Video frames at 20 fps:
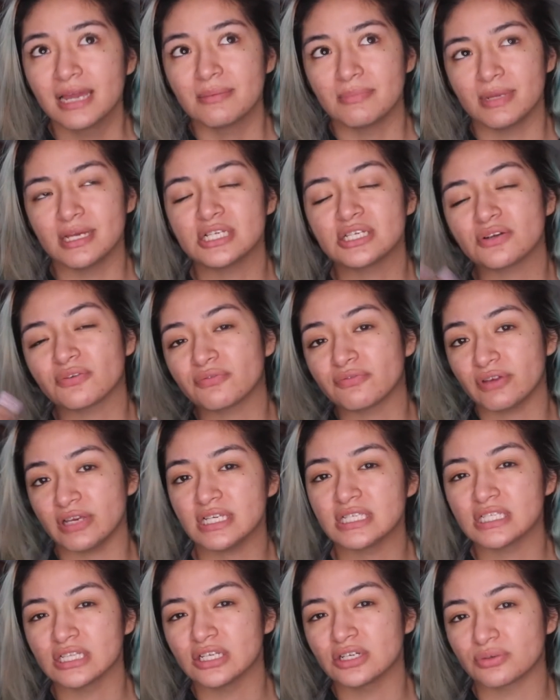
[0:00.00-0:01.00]
makes your
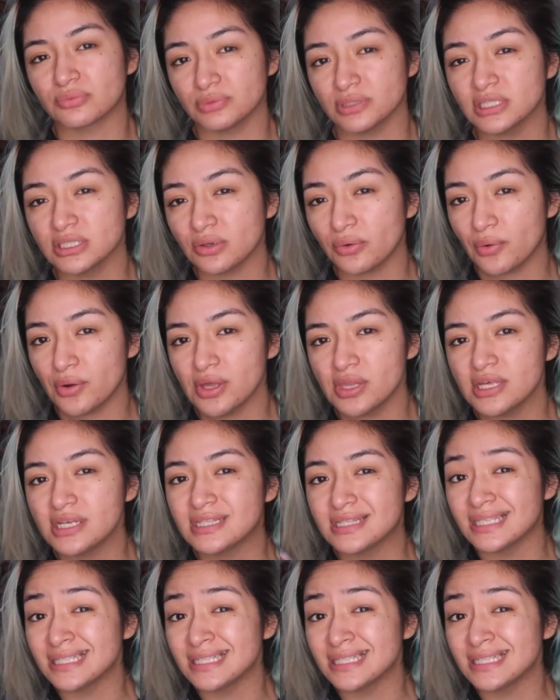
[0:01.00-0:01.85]
face look really oily.